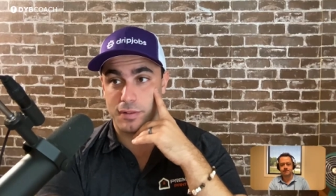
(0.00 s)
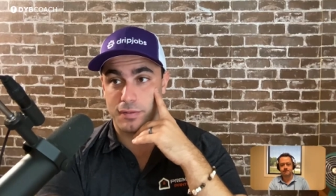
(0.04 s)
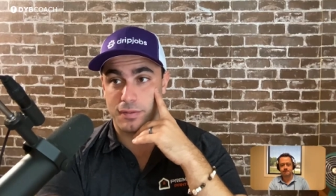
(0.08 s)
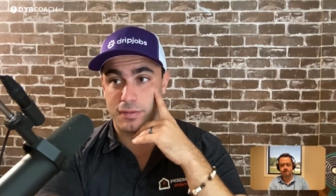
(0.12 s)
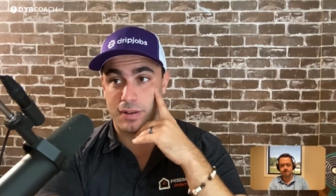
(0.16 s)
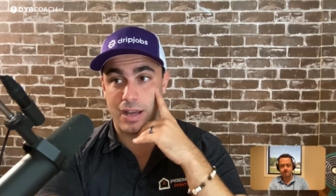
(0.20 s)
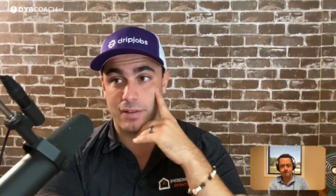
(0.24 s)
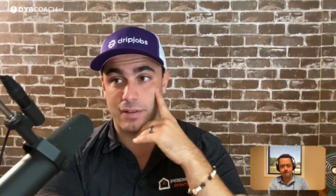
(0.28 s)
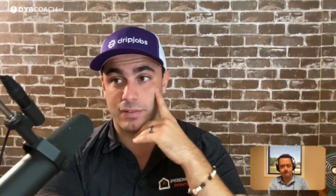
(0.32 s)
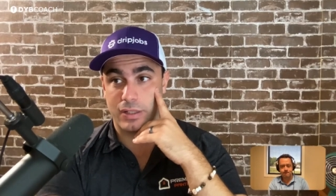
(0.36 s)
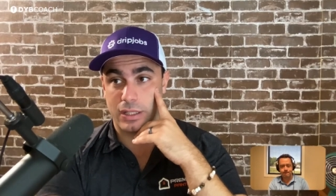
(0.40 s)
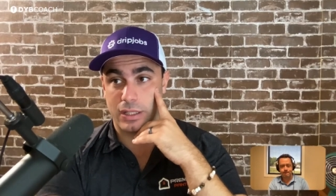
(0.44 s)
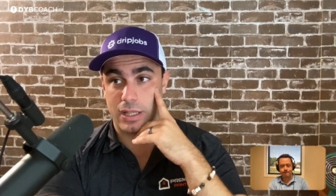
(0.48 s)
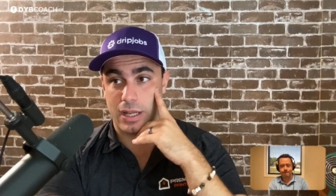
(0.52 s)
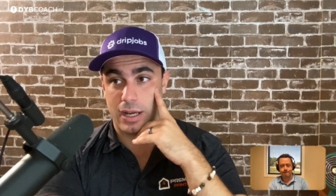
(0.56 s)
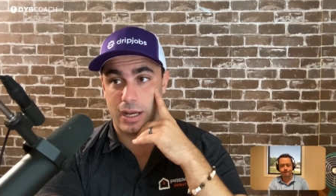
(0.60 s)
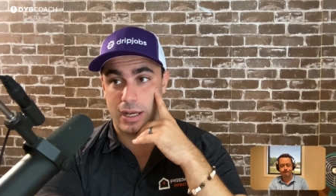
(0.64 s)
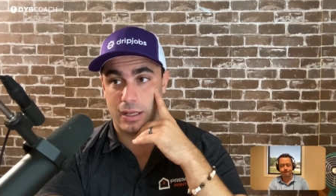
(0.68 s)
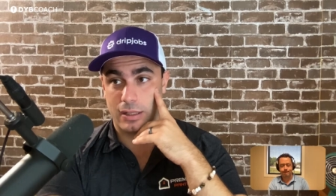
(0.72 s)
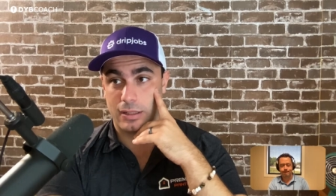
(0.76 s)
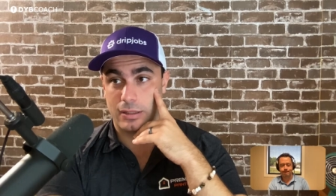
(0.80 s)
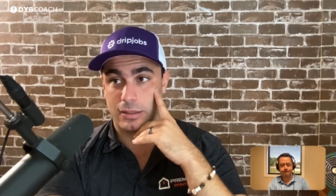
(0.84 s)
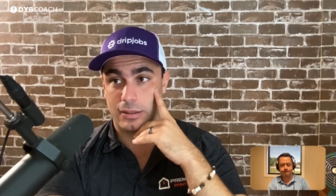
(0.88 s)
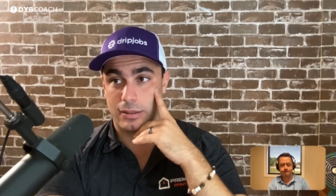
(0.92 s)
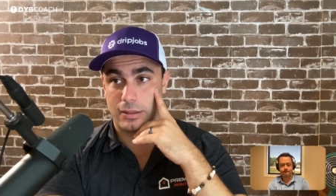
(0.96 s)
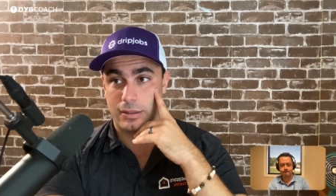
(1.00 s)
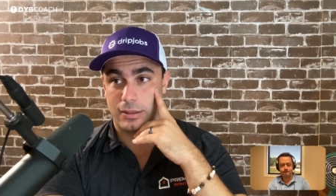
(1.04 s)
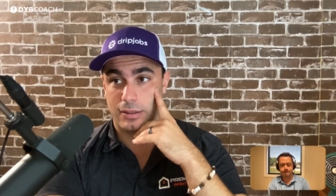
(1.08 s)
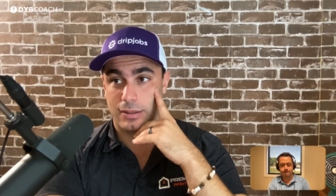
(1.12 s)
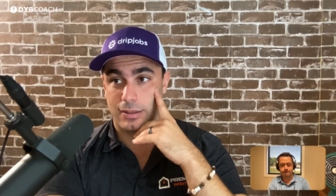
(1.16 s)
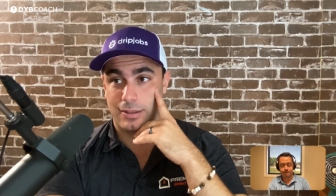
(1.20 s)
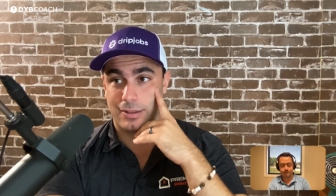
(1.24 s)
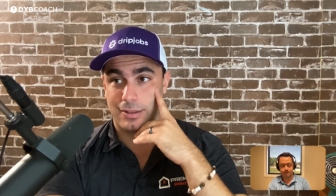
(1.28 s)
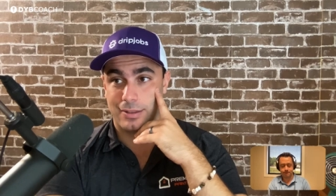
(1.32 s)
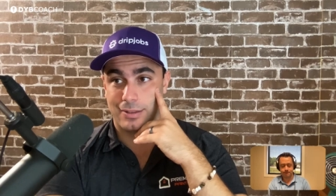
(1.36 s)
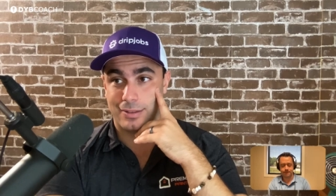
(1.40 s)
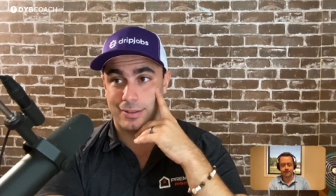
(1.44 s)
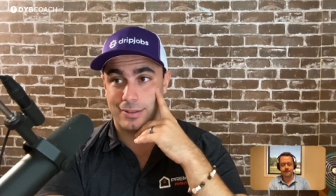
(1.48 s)
at five o'clock.
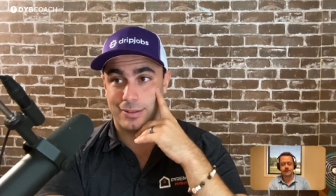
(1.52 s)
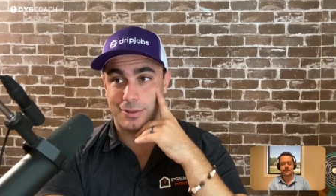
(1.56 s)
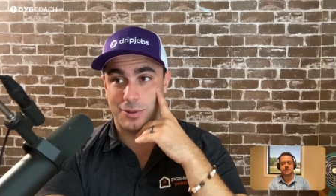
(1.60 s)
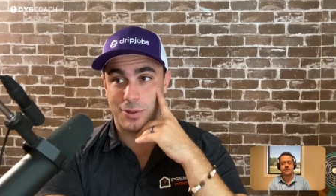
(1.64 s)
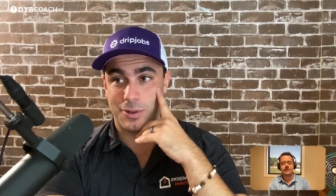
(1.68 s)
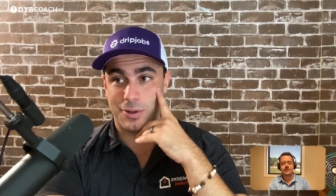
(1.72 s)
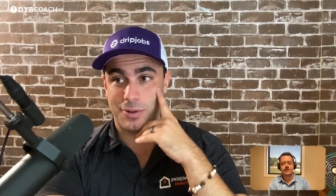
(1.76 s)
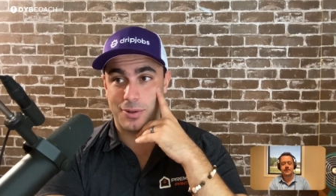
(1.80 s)
You know,